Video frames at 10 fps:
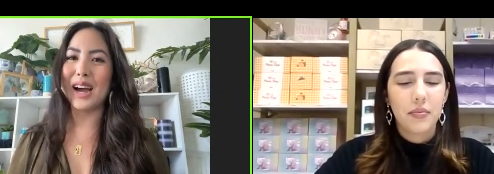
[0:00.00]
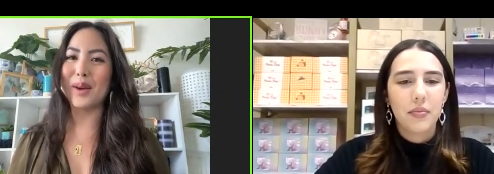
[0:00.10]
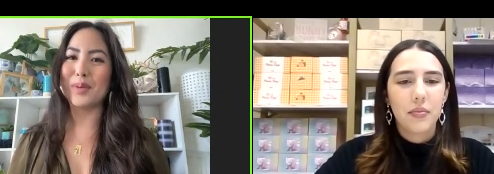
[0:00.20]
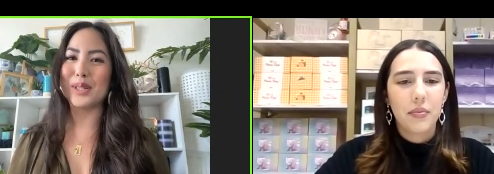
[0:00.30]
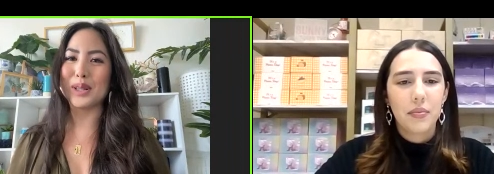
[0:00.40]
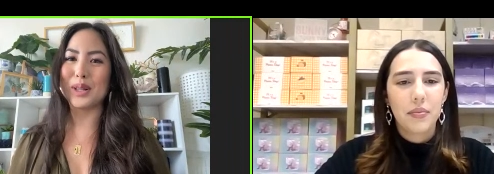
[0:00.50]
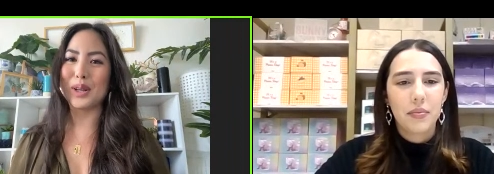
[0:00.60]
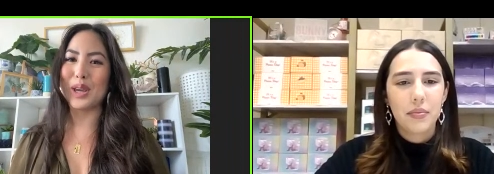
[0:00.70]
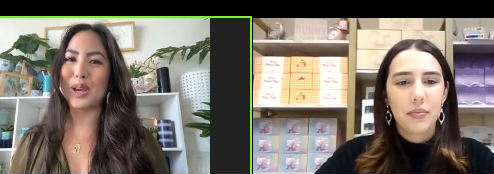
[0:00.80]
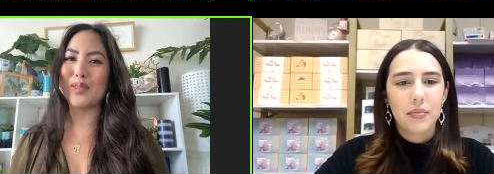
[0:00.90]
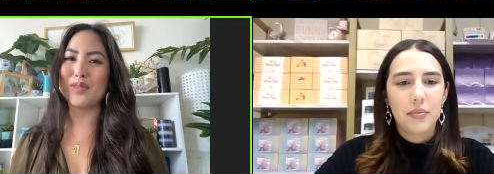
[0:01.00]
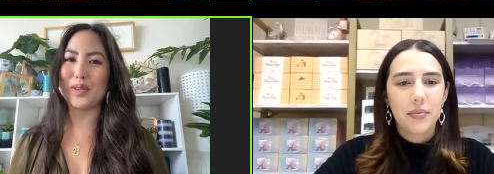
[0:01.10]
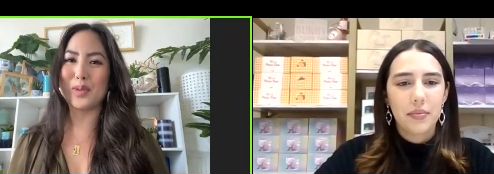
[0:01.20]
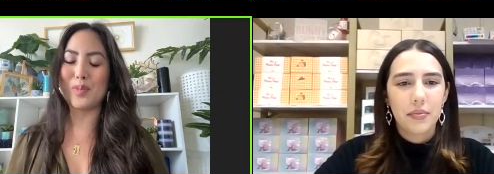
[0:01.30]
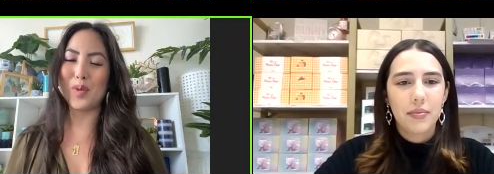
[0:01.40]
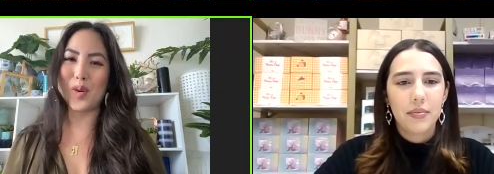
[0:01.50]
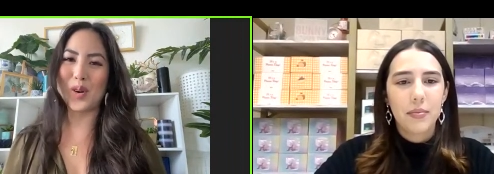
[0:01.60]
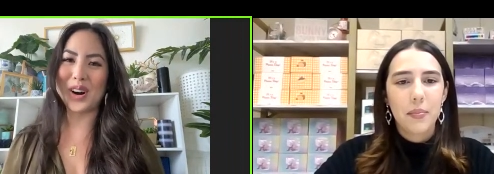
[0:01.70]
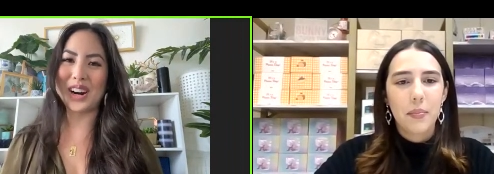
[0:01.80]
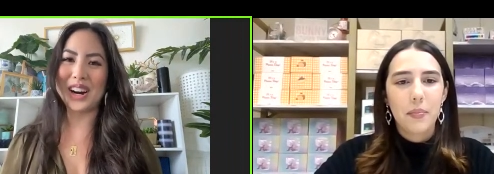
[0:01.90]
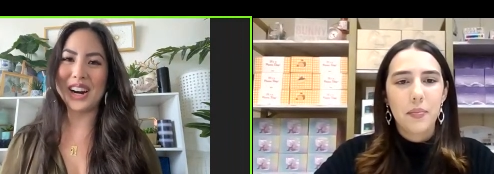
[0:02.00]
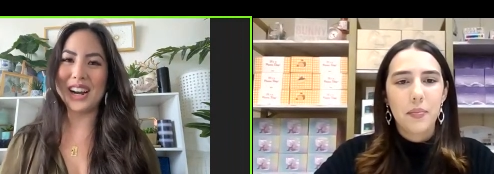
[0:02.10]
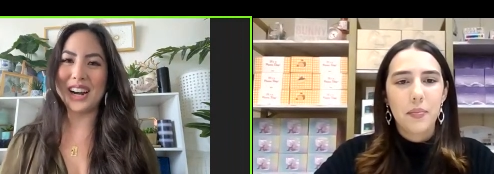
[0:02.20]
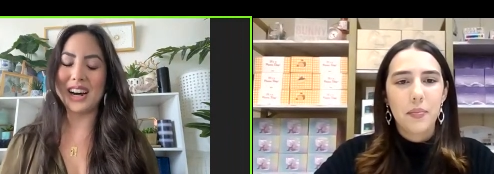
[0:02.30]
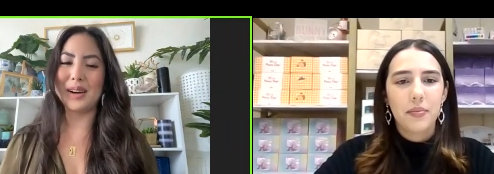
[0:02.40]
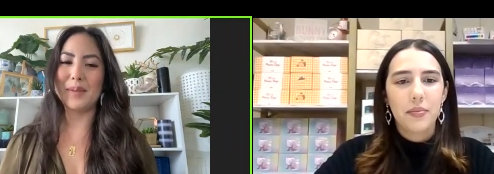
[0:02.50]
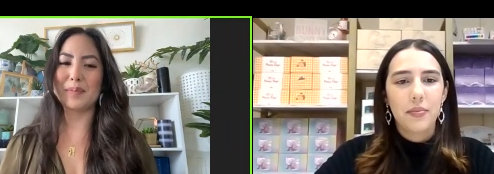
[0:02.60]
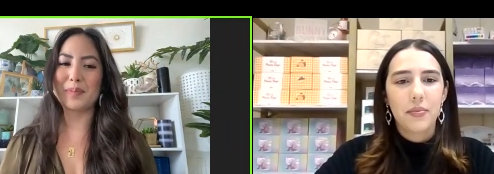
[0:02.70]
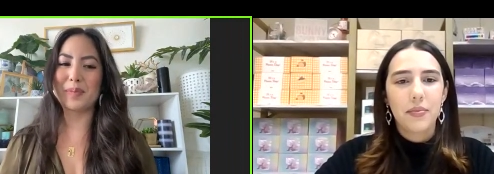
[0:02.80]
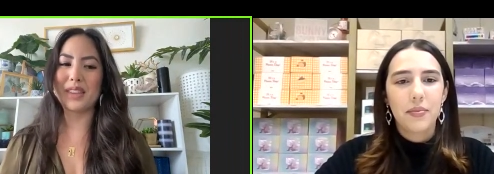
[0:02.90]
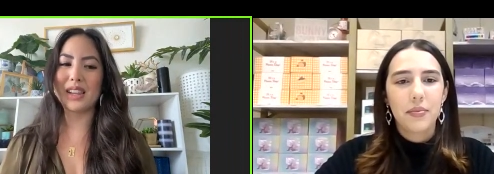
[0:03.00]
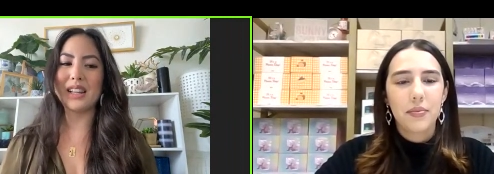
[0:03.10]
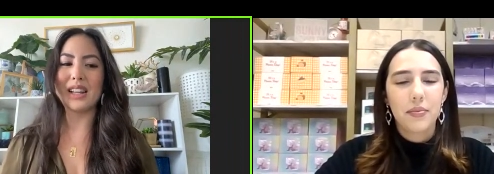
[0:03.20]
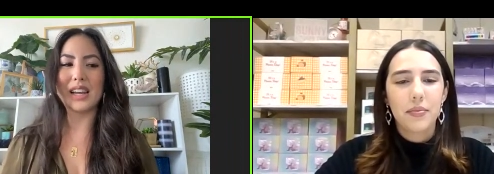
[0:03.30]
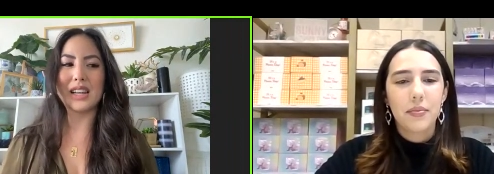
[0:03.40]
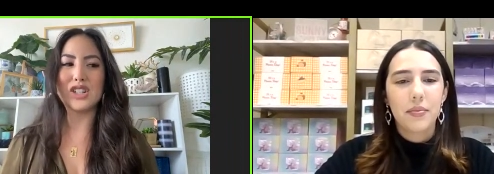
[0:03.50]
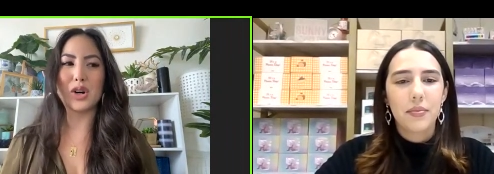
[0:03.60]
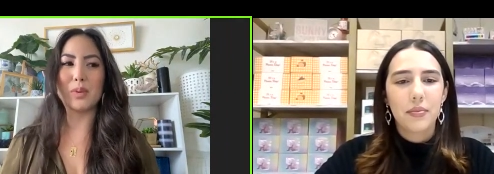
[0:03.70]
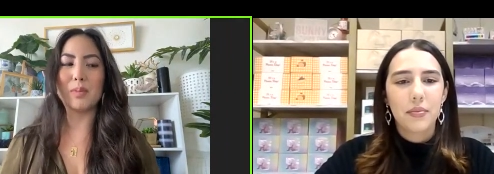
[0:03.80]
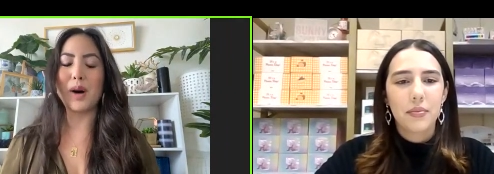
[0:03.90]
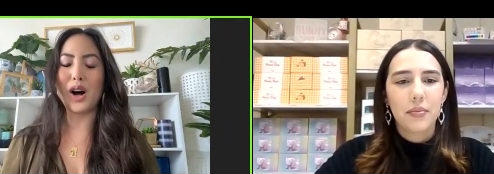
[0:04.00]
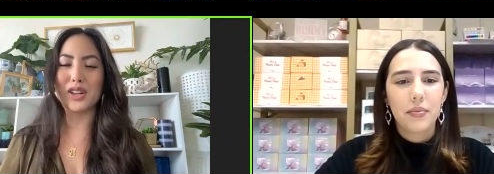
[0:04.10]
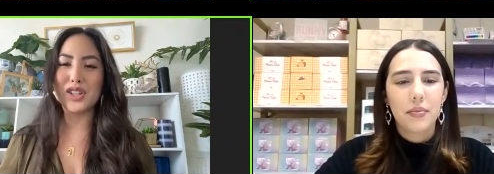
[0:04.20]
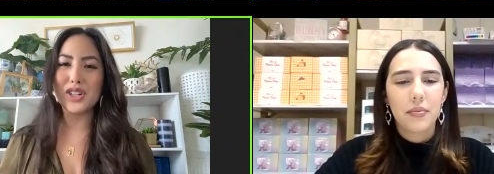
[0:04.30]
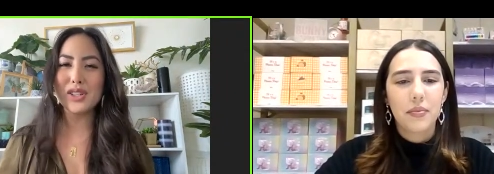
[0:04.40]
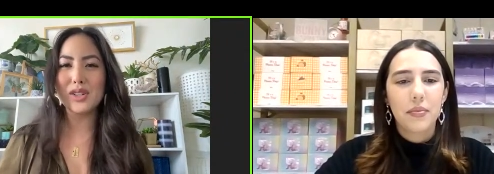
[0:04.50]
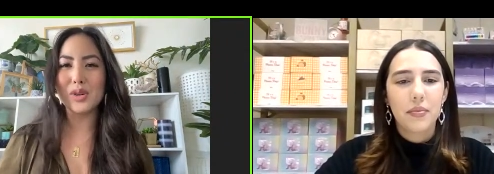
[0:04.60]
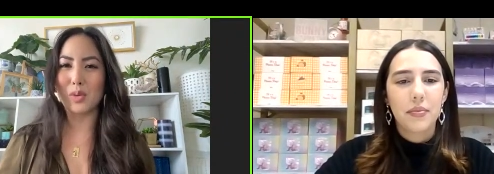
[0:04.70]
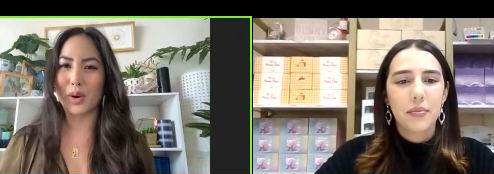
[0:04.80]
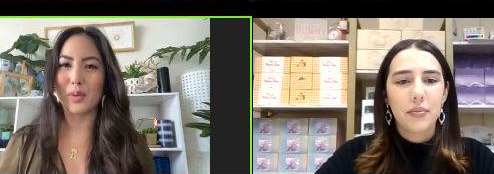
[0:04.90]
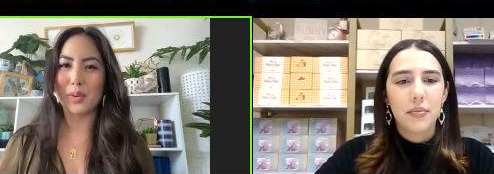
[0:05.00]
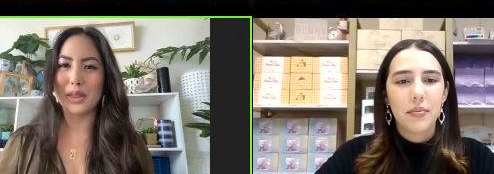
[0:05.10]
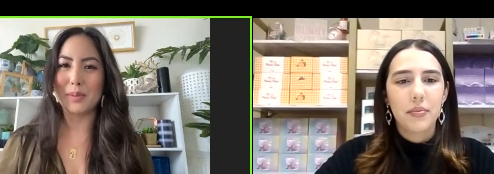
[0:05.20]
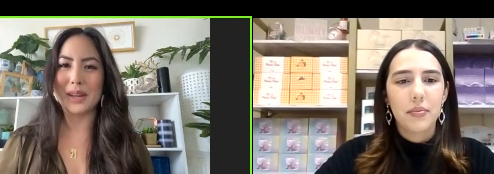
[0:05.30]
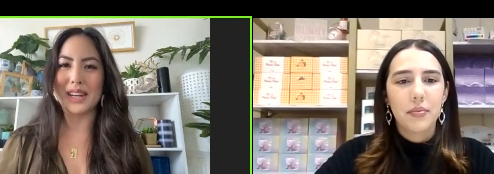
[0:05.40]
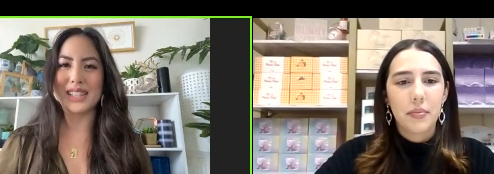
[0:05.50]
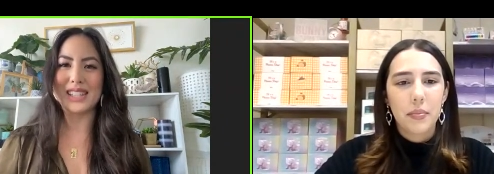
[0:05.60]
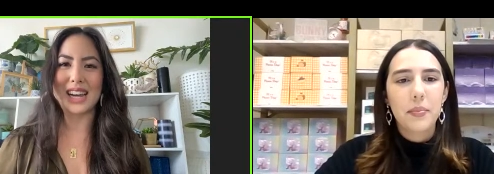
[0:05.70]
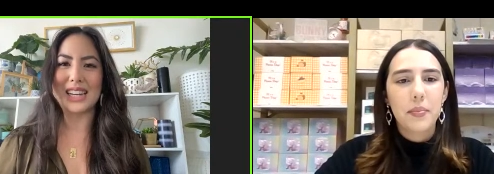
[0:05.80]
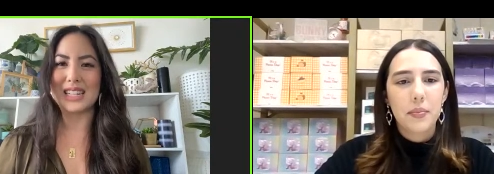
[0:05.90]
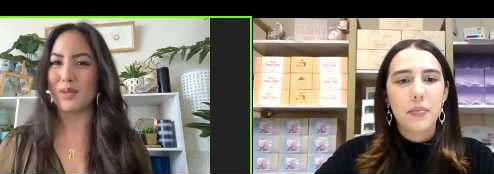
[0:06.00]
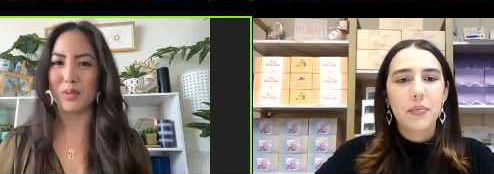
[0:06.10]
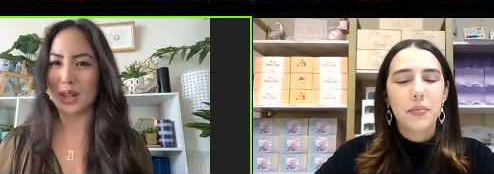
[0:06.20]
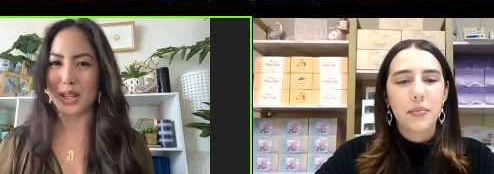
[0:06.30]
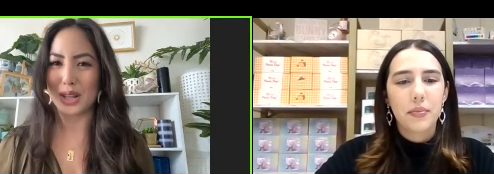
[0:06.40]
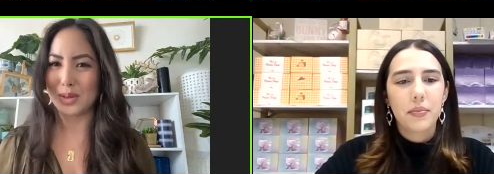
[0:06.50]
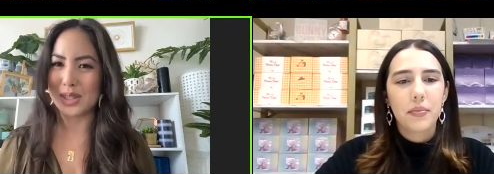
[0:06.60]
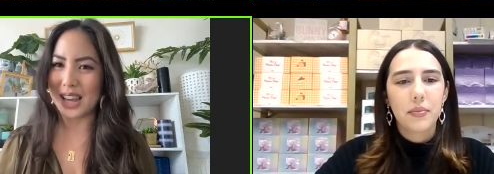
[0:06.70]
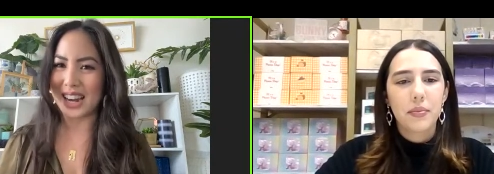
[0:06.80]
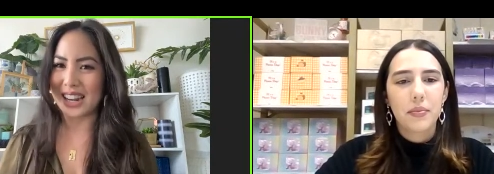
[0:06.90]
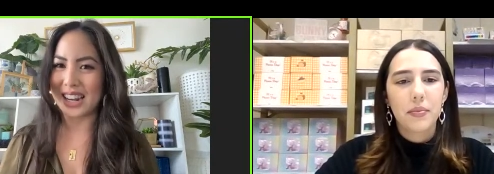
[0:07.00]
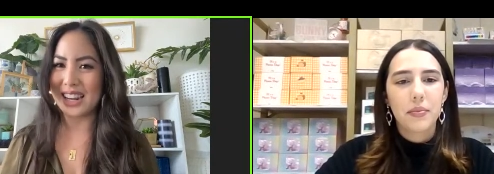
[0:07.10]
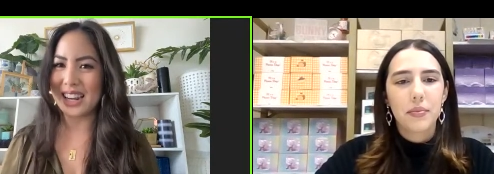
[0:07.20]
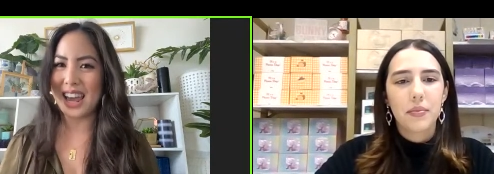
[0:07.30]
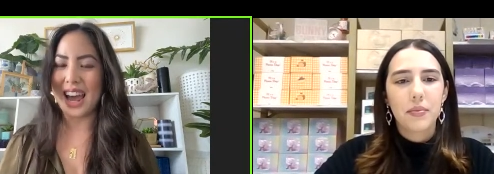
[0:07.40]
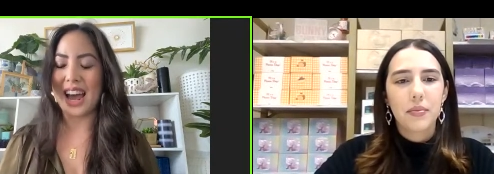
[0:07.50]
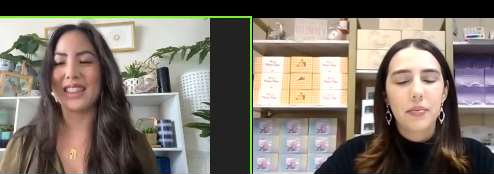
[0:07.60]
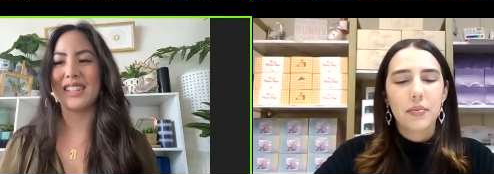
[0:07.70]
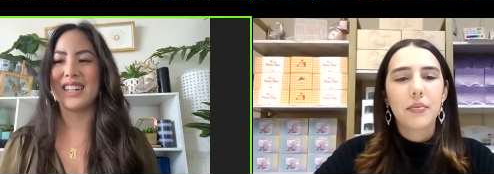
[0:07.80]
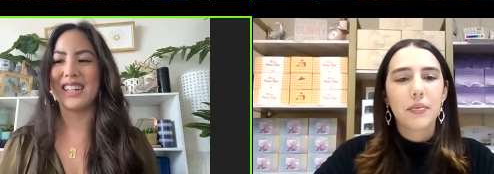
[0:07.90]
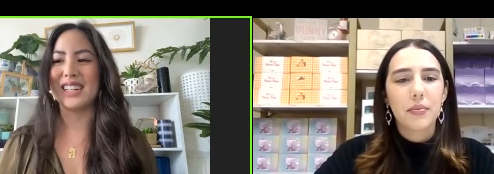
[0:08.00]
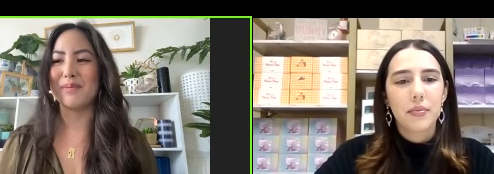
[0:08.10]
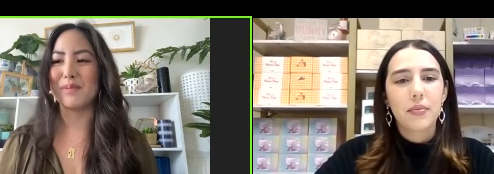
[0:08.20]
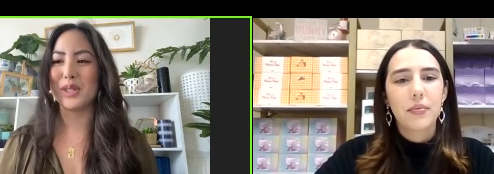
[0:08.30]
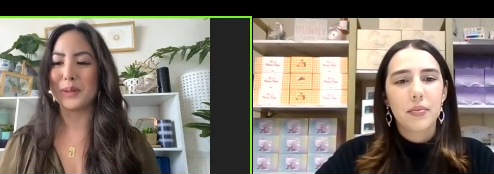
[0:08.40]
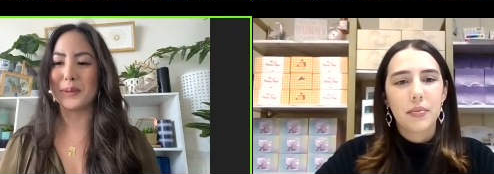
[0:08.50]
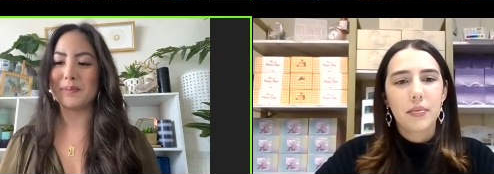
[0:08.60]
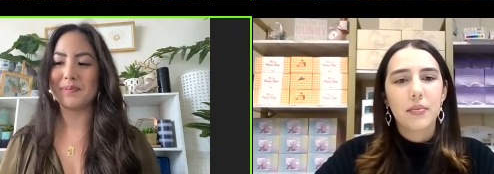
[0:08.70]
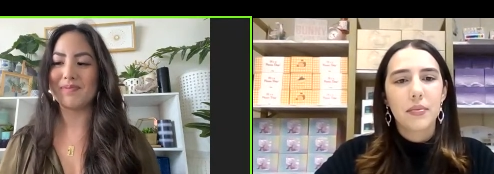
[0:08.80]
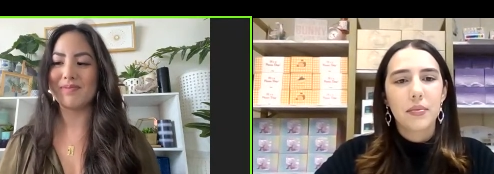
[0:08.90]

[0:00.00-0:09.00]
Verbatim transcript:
Speaker 1: I was looking for more um, like gel polishes to work with because I didn't really use any at the time. So